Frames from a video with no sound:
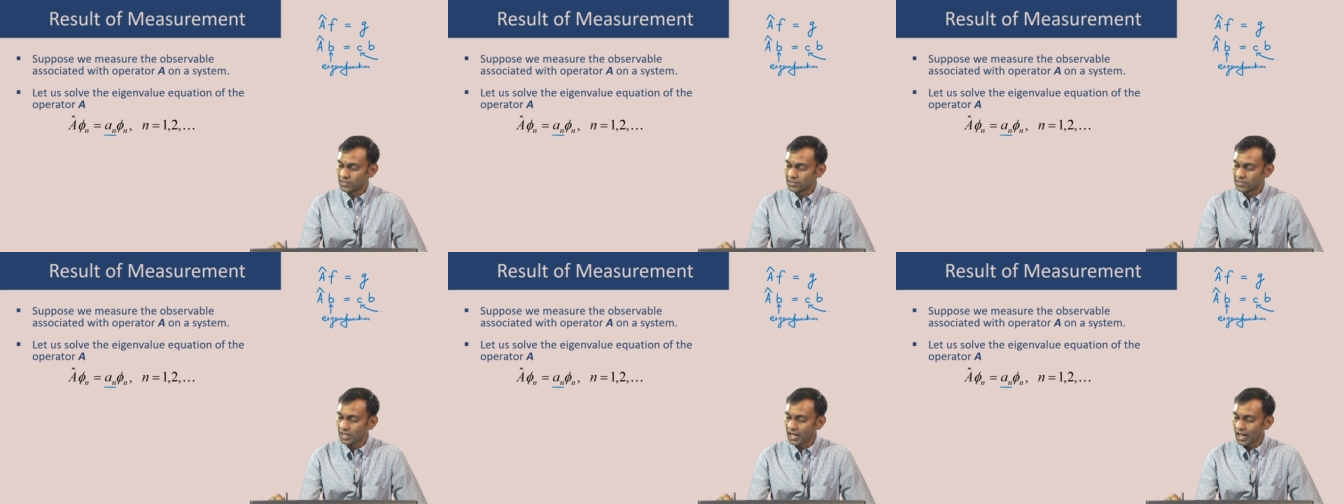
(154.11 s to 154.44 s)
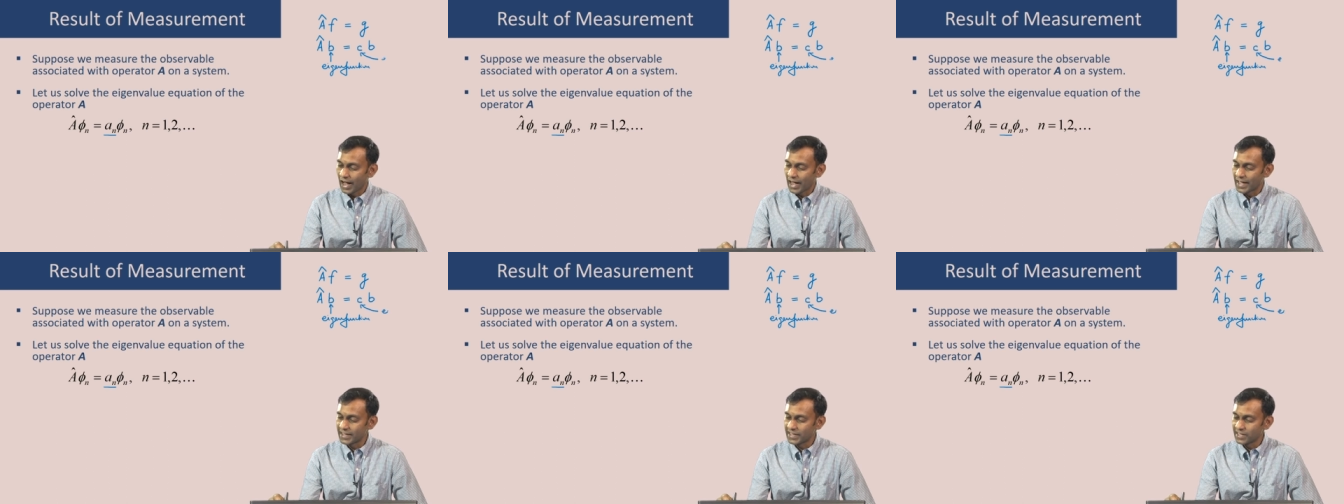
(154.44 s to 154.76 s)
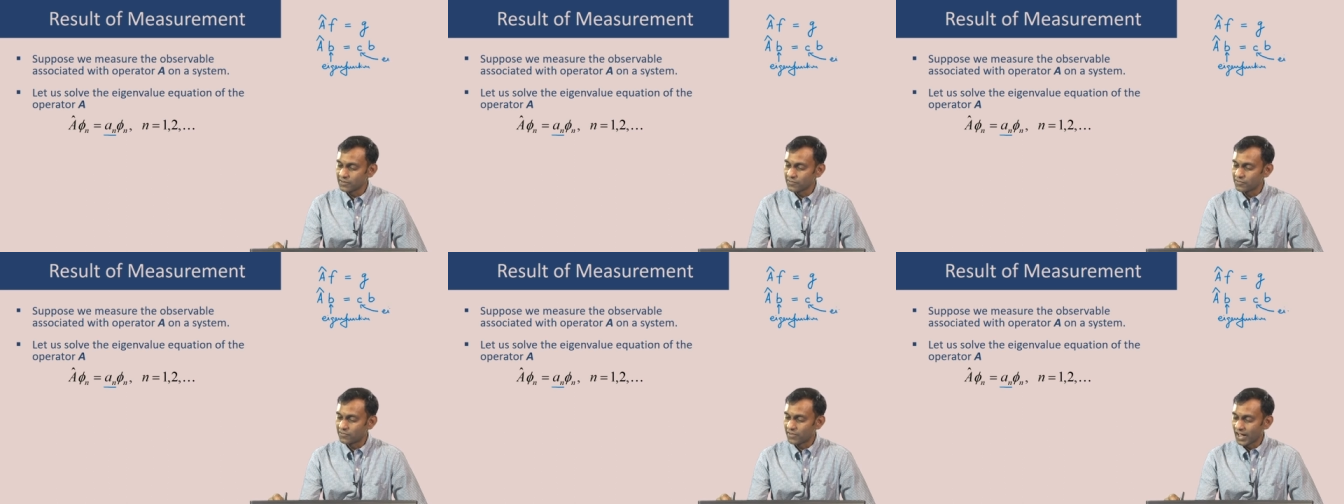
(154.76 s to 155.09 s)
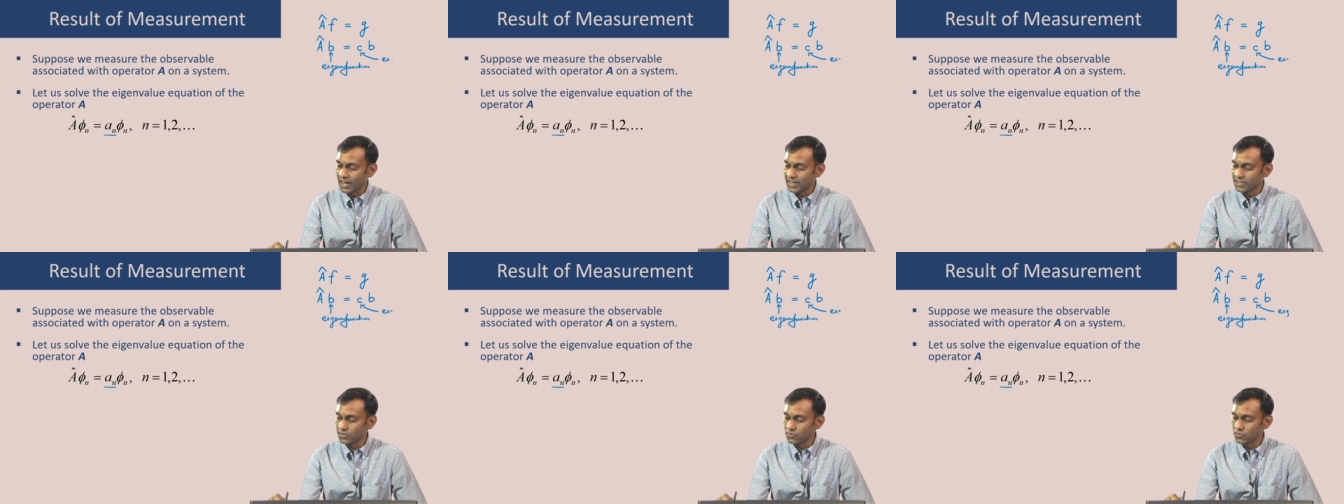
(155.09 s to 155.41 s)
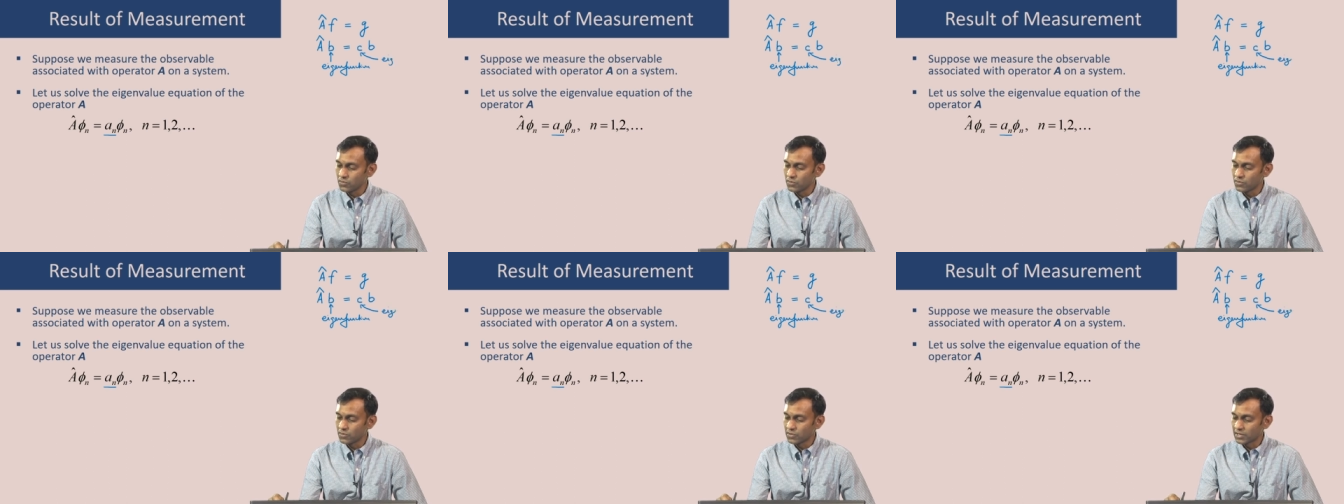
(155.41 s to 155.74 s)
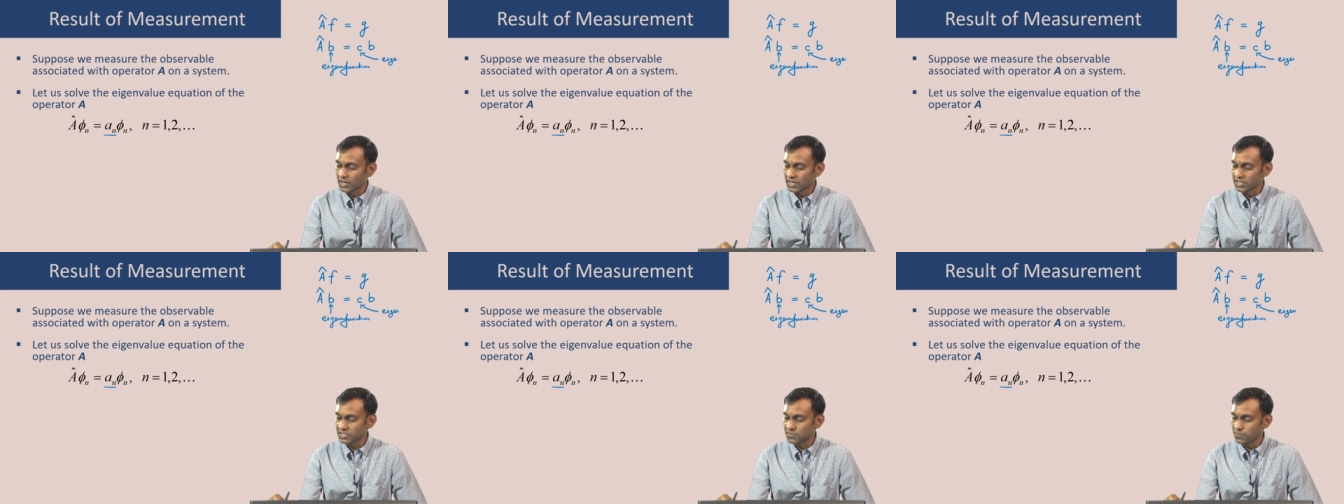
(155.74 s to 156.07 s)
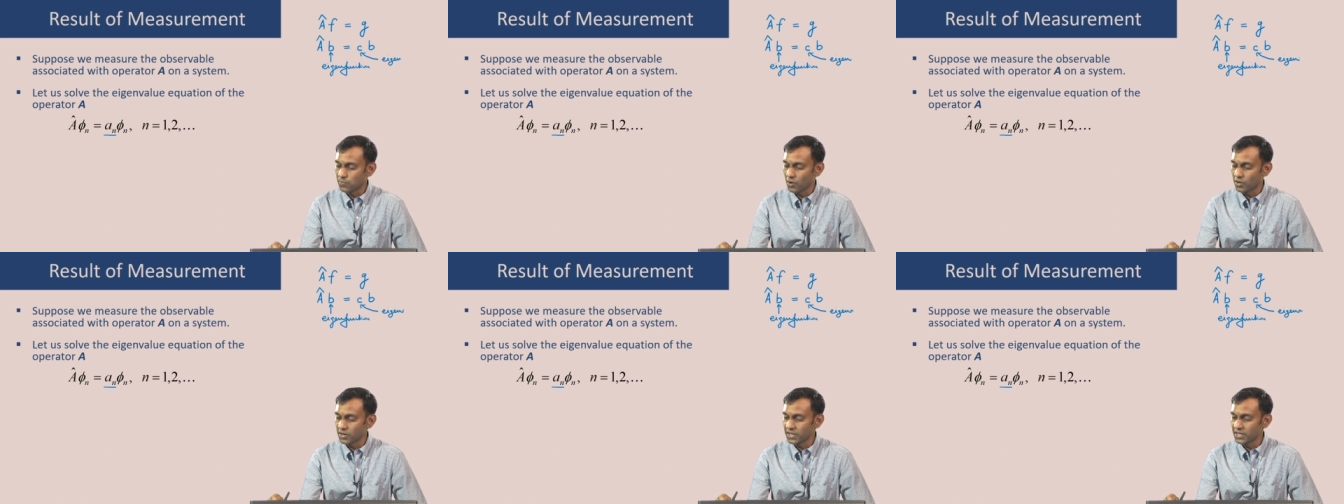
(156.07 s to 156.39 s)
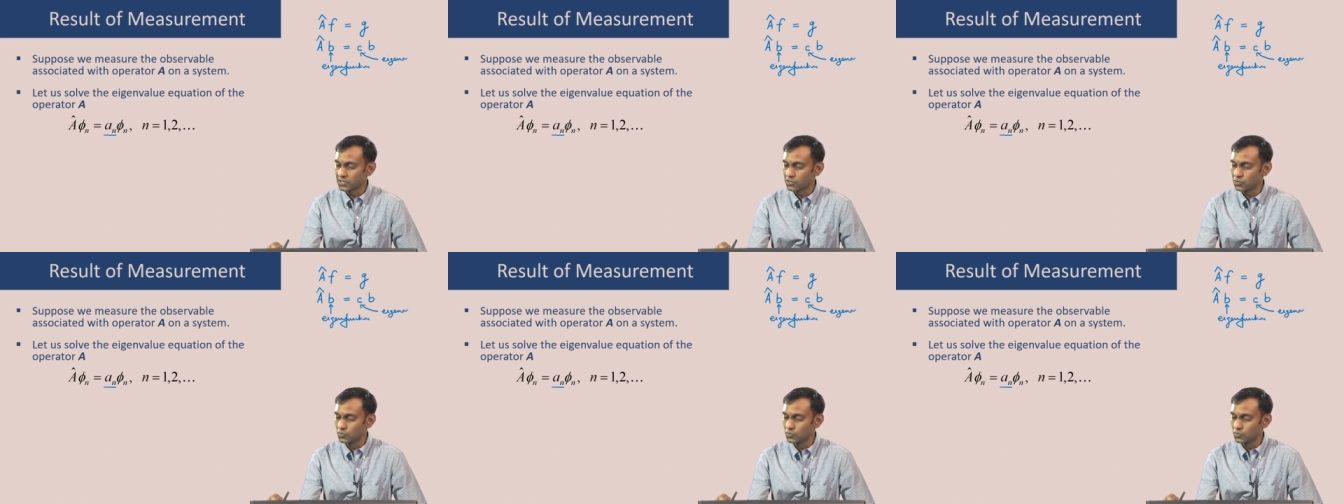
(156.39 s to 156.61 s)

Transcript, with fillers: the eigenvalue corresponding